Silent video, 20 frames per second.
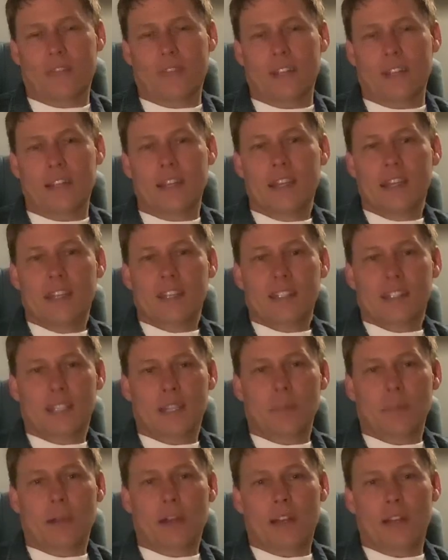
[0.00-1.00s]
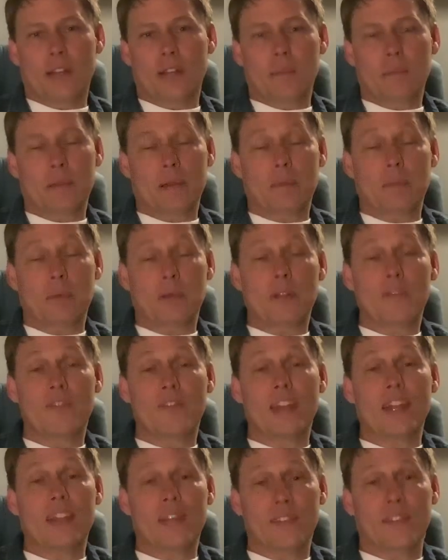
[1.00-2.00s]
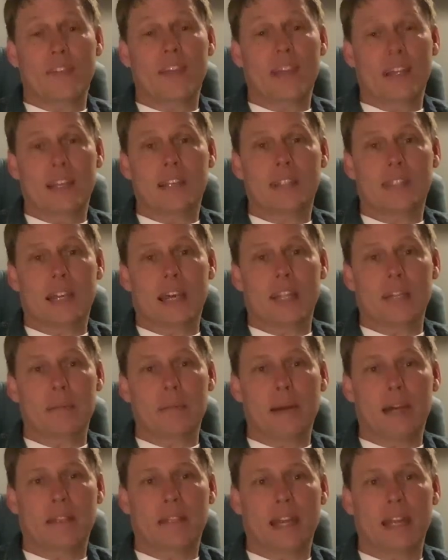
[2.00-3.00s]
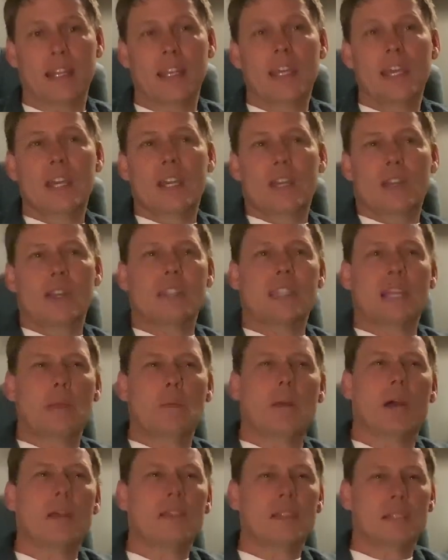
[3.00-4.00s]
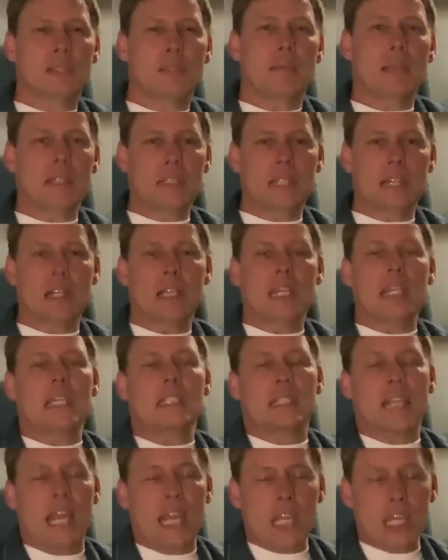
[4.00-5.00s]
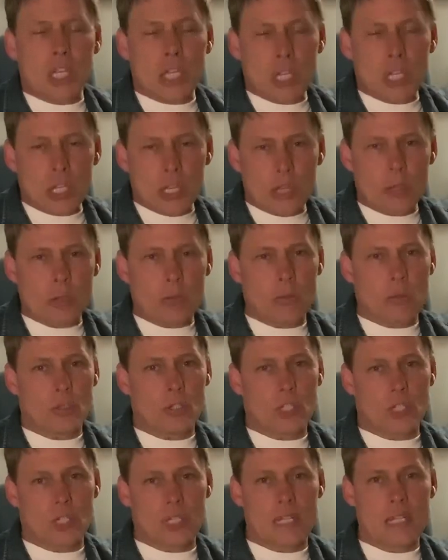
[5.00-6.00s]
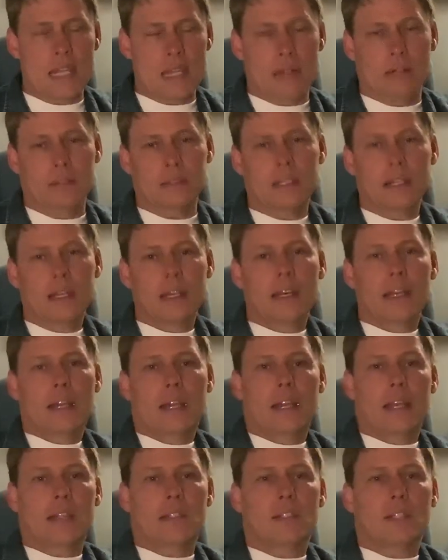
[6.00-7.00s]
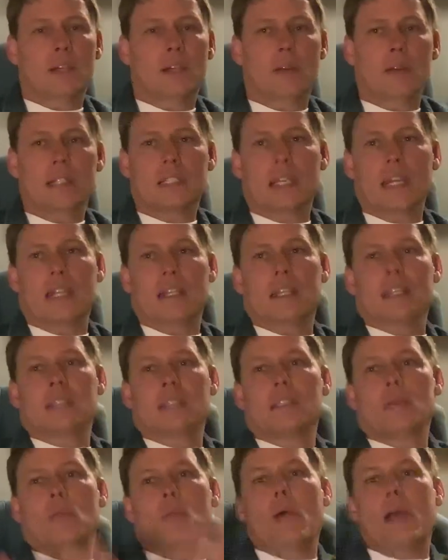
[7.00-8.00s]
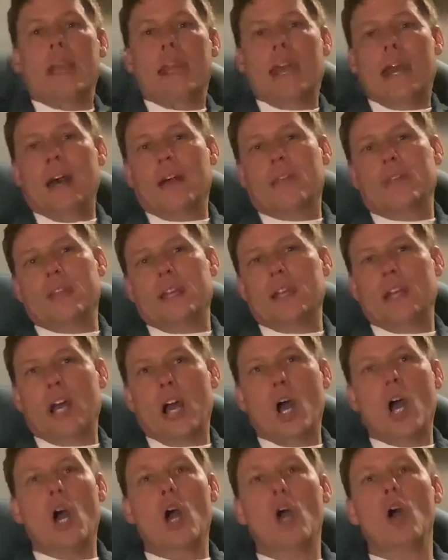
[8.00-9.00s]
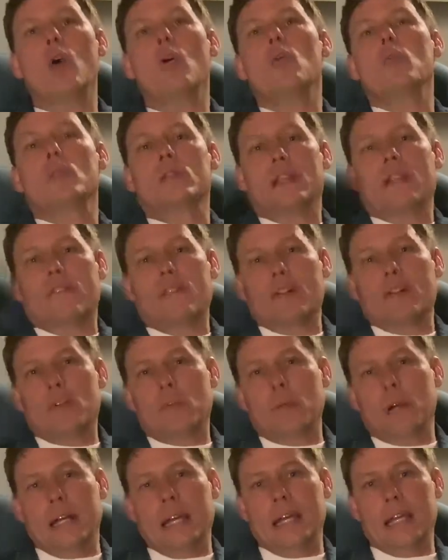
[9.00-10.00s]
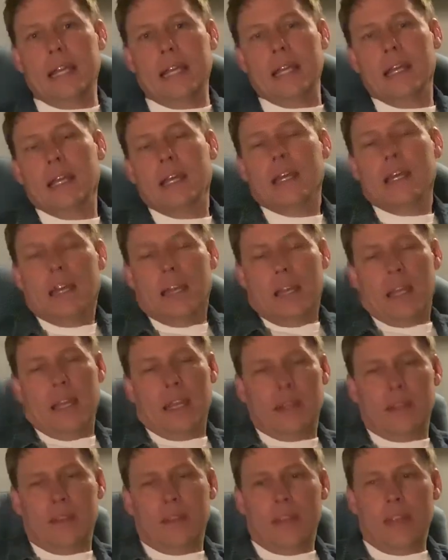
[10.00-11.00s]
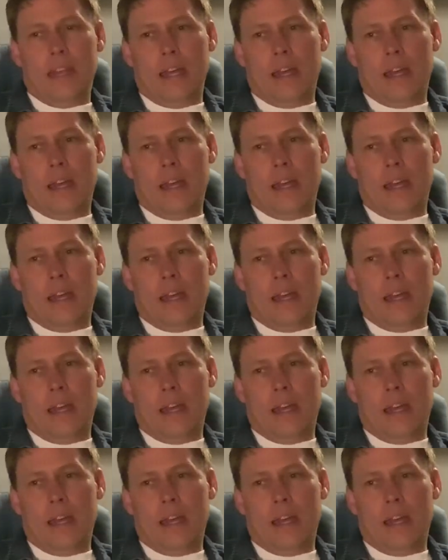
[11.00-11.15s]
and see what our new, but we're very, very excited about that. You say, what's the big deal? It's a huge deal. And so it's getting us way out there in a whole different way. And